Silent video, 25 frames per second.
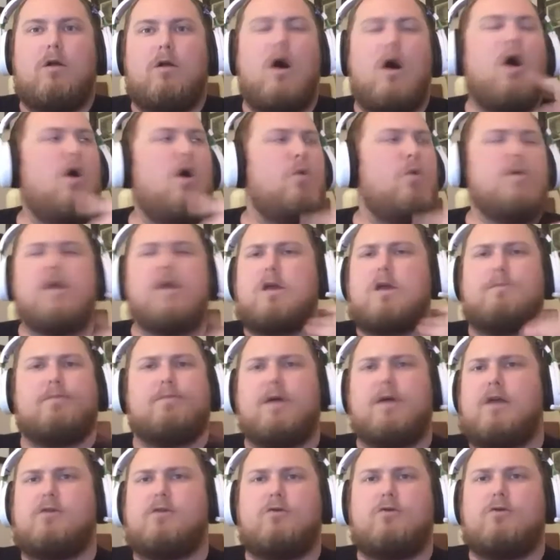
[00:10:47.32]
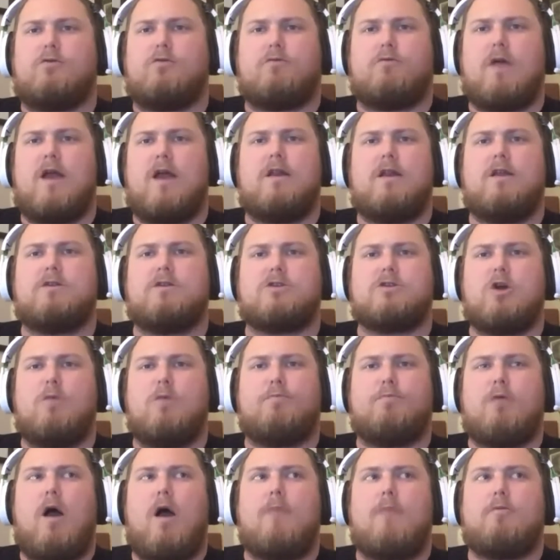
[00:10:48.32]
oh, we can play through the rain and it's no
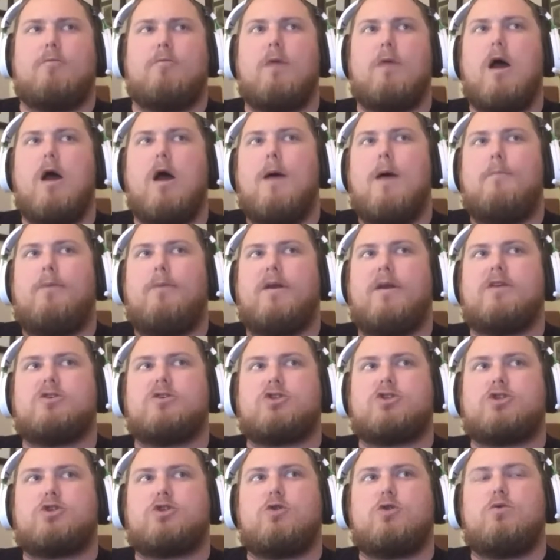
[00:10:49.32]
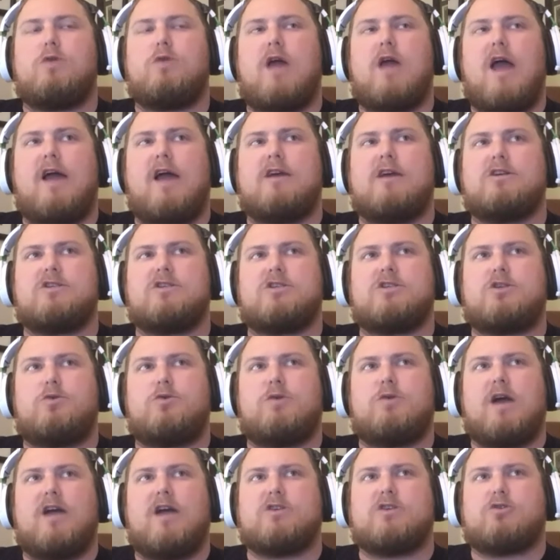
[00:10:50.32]
problem. But as soon as
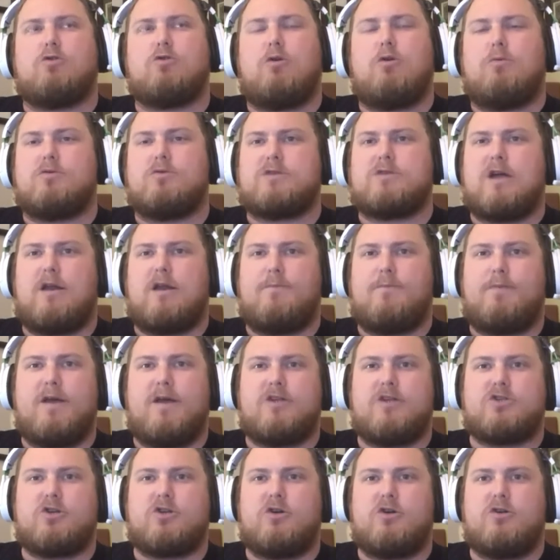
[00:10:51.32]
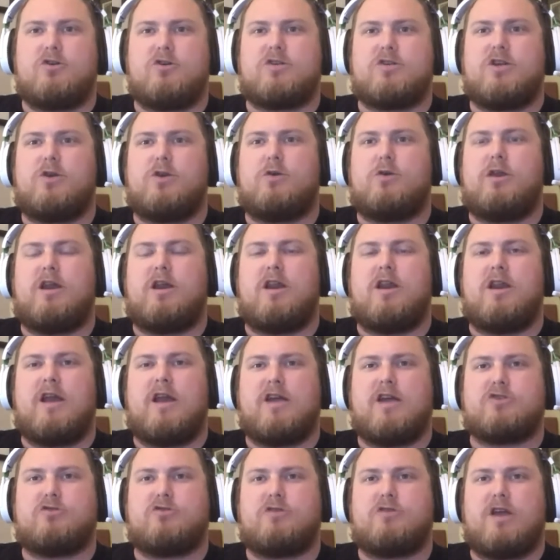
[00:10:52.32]
you guys are almost out of pitchers and you need an
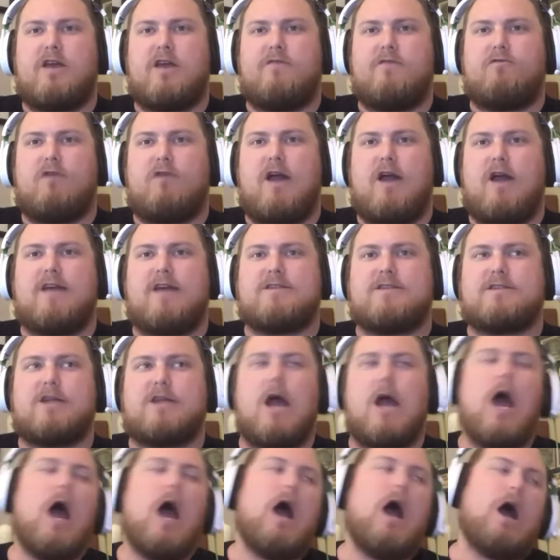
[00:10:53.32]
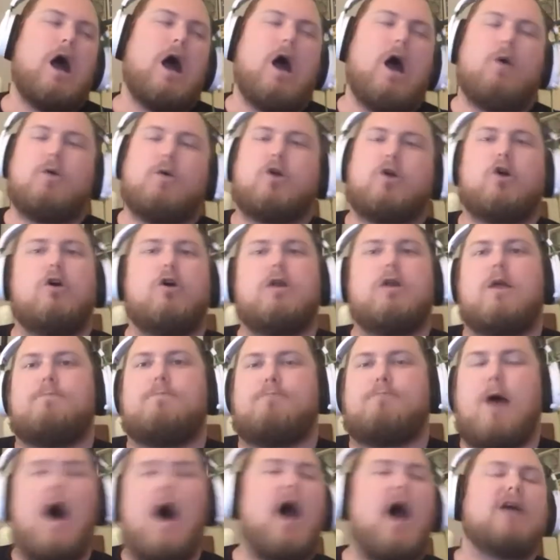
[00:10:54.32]
extra day of rest, uh, we couldn't
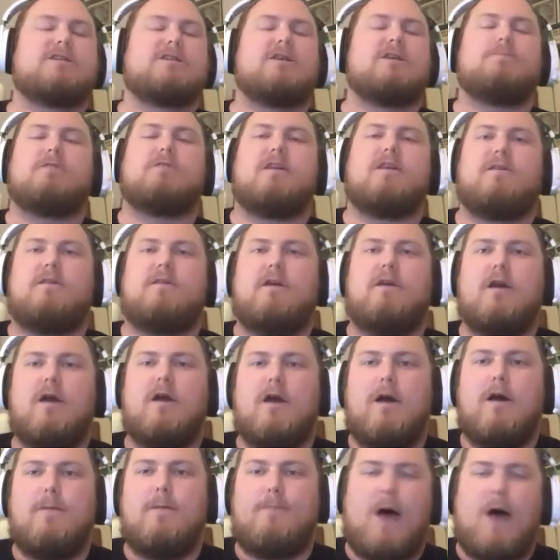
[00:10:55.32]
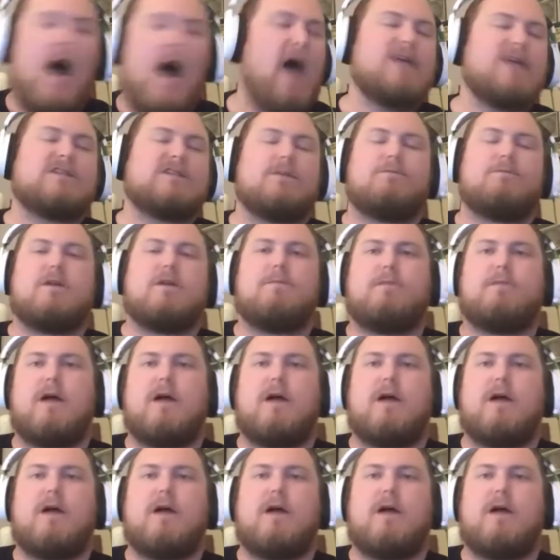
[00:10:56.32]
possibly, possibly play